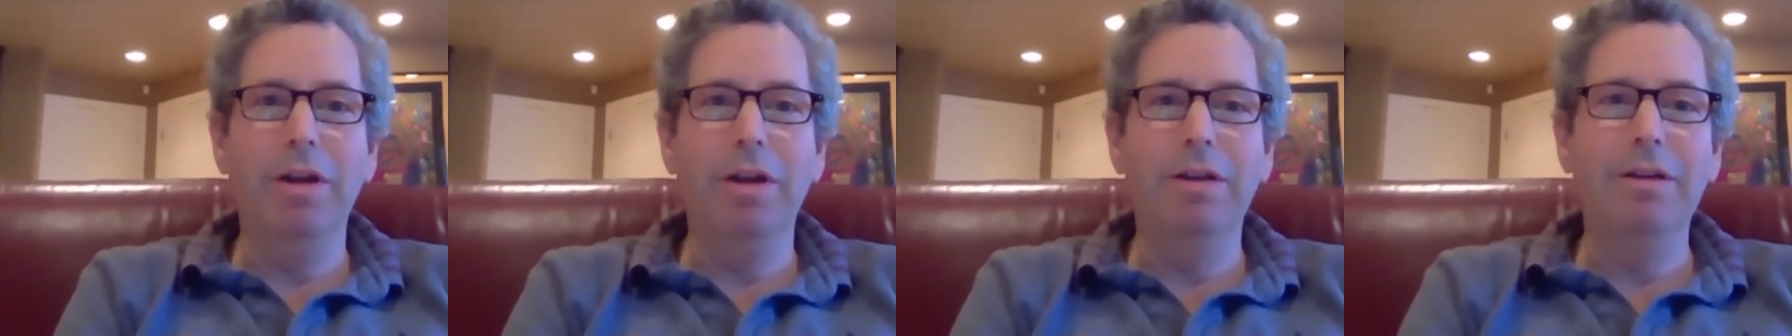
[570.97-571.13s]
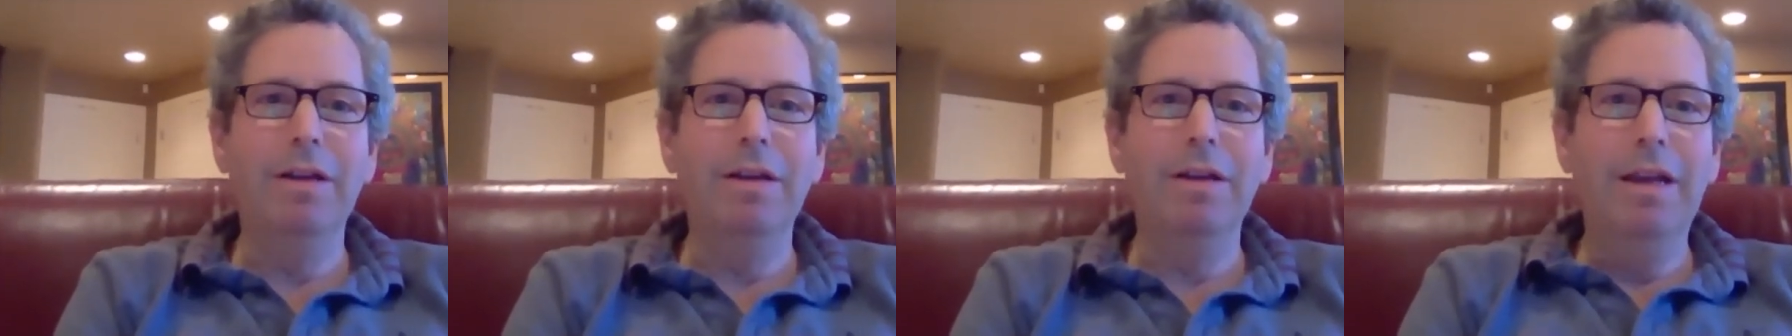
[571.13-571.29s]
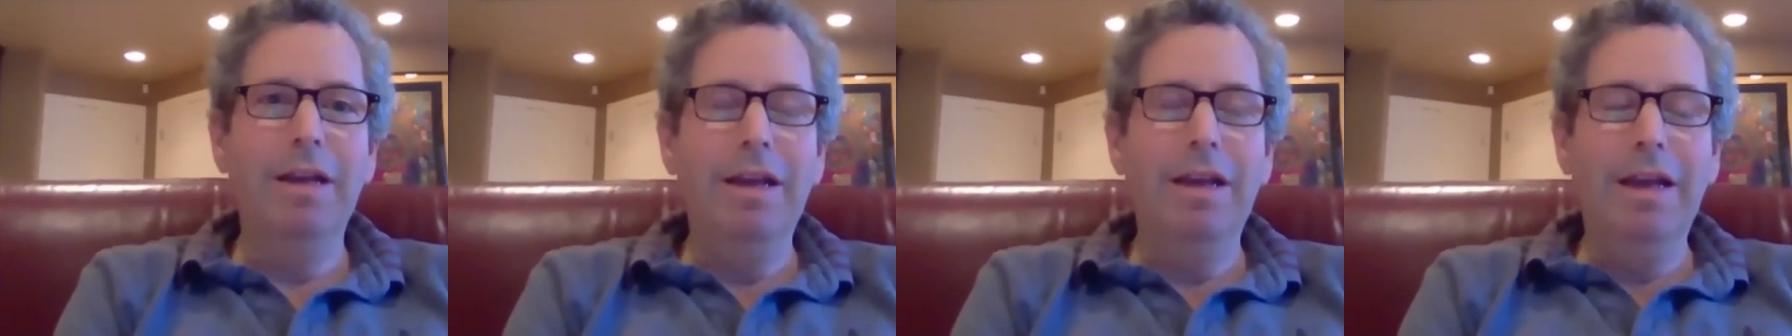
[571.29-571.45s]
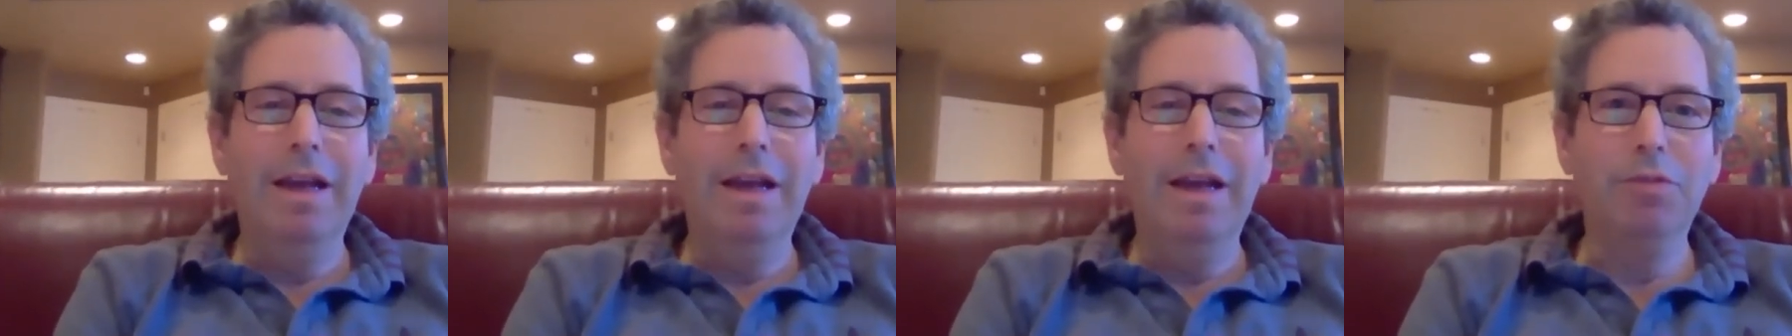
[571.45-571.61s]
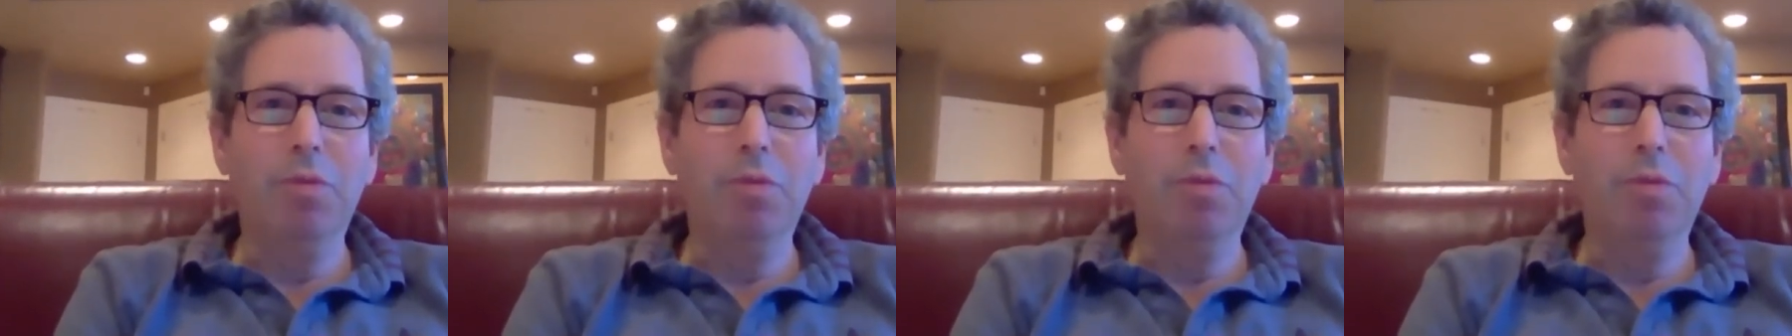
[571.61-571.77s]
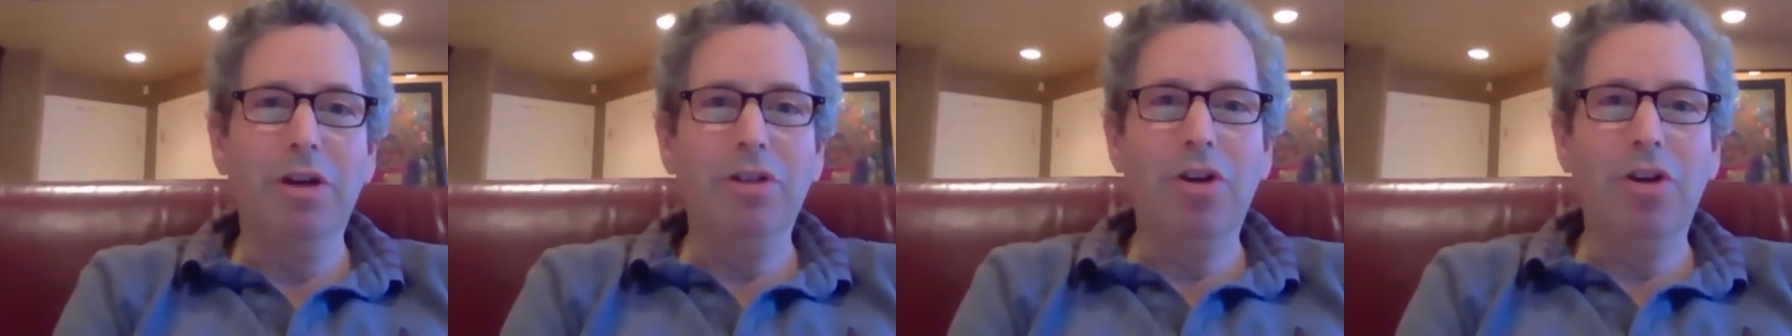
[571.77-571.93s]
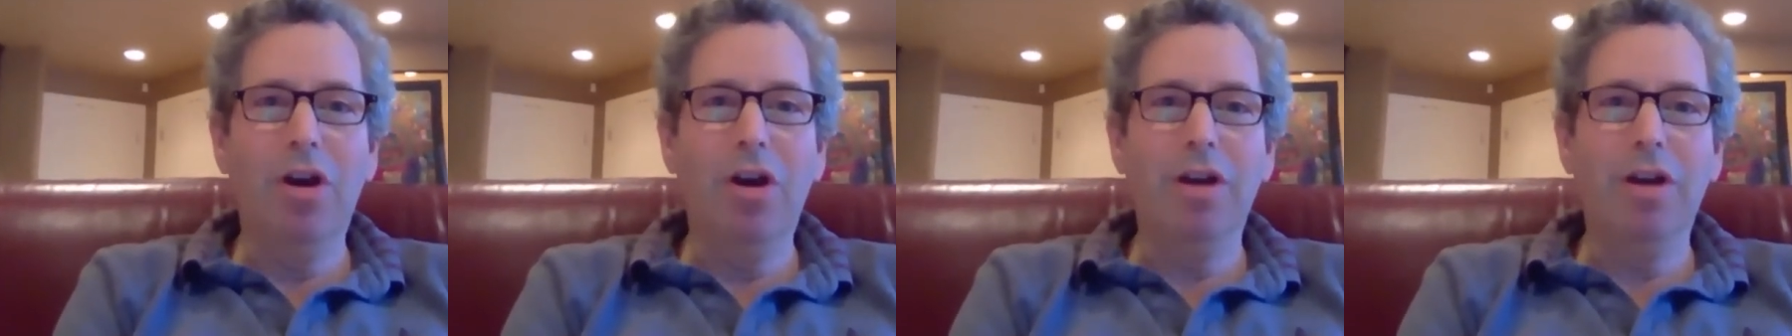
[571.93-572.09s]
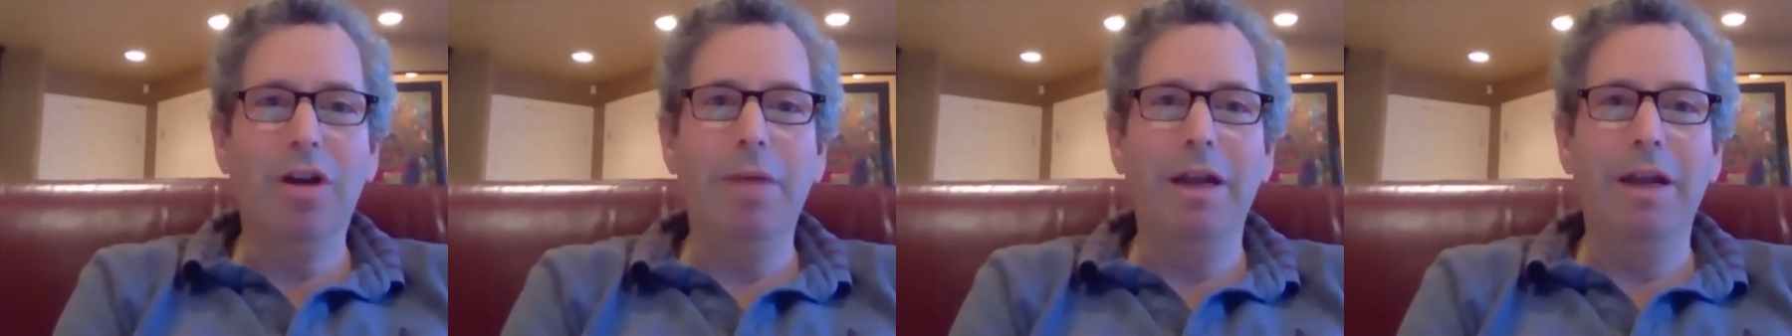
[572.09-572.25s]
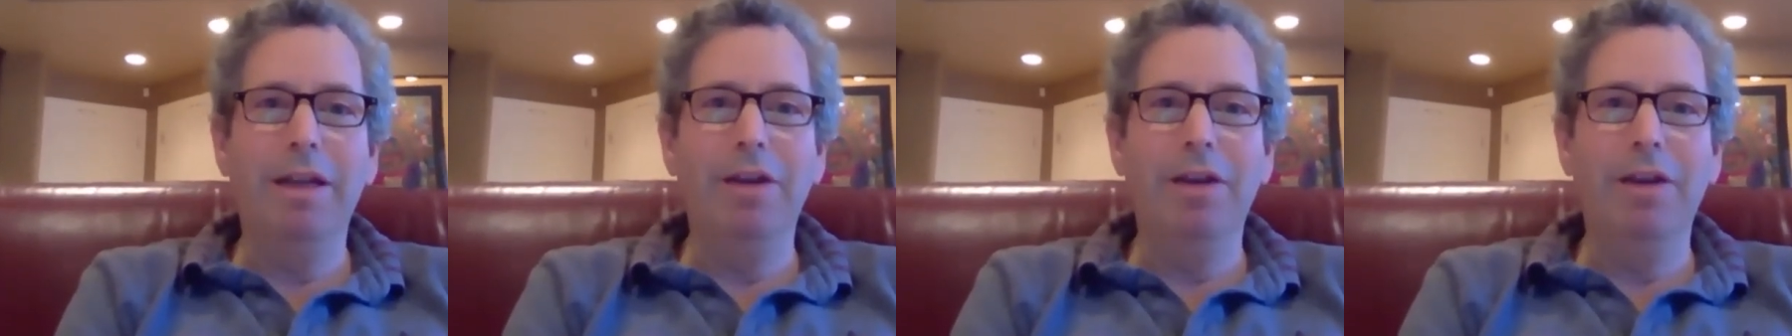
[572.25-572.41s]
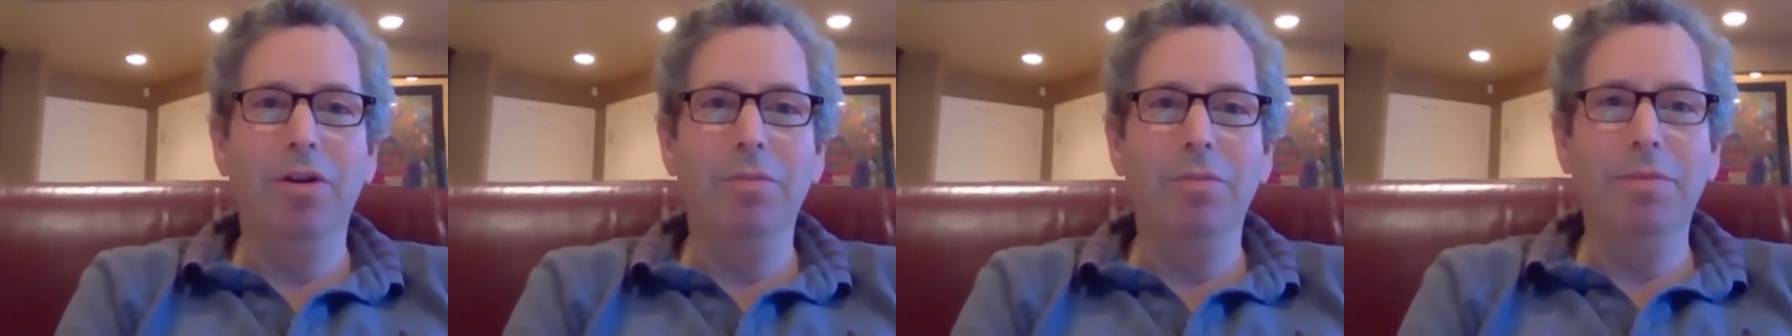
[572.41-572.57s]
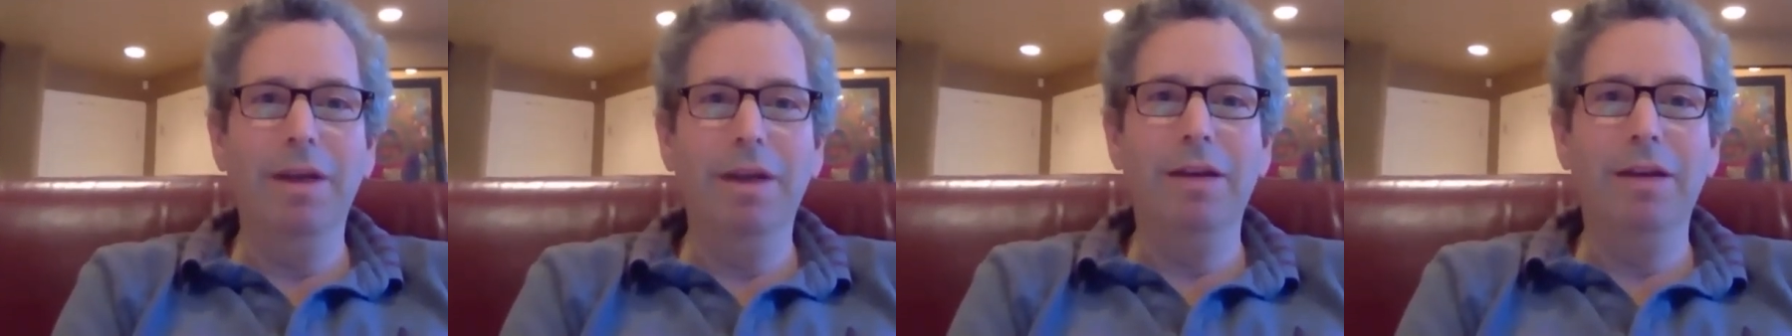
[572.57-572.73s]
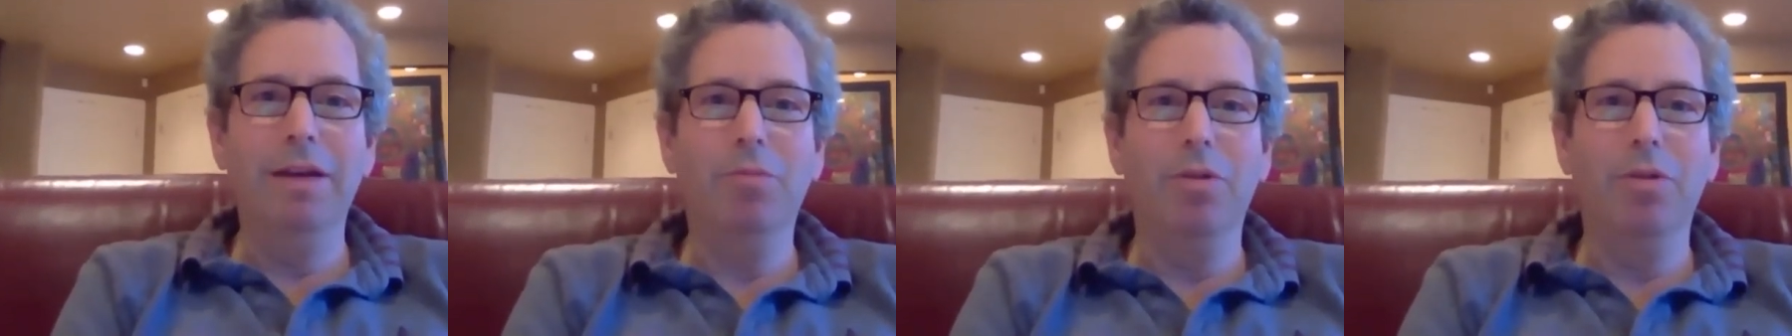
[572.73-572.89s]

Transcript: And as we're going to talk about here in a bit,